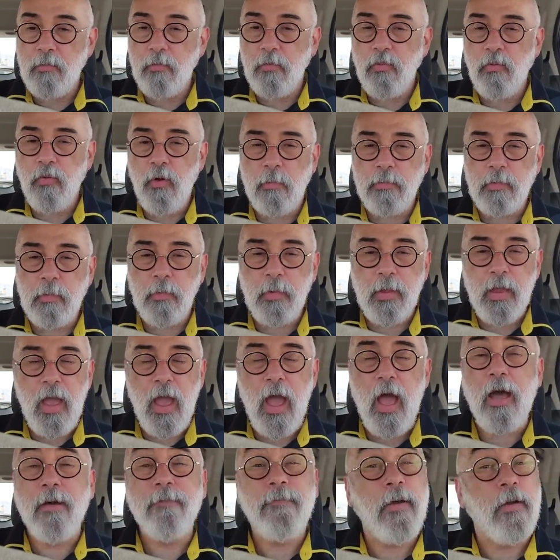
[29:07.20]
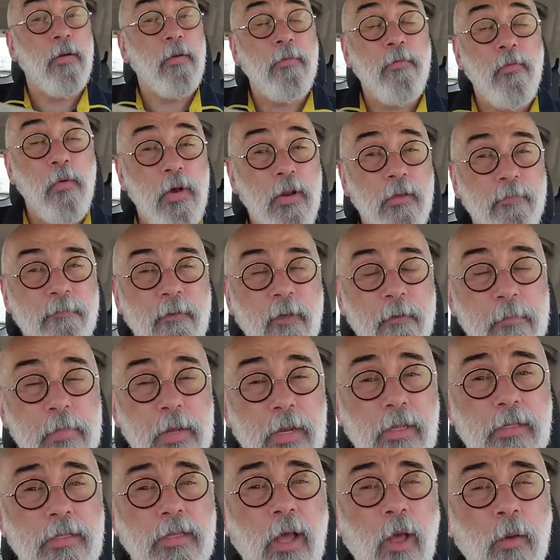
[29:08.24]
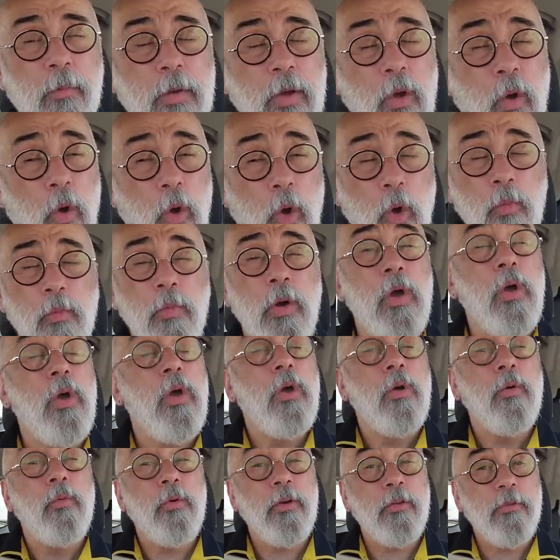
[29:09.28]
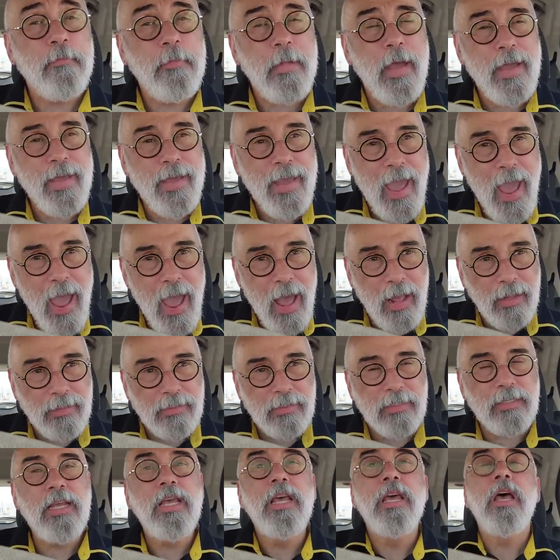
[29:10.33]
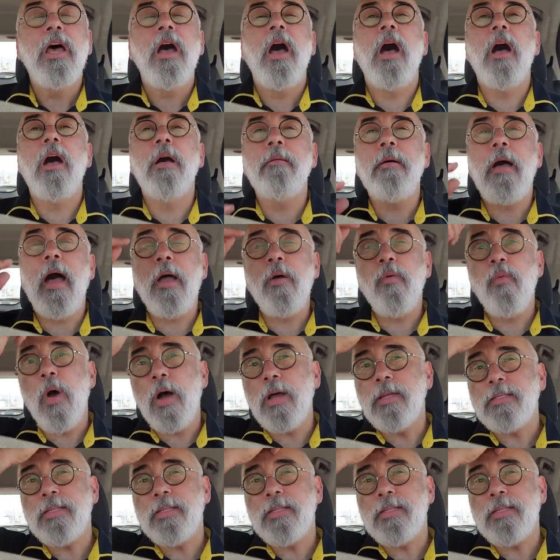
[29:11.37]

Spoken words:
in probably a half hour, 45 minutes, I'll be home with my cats. I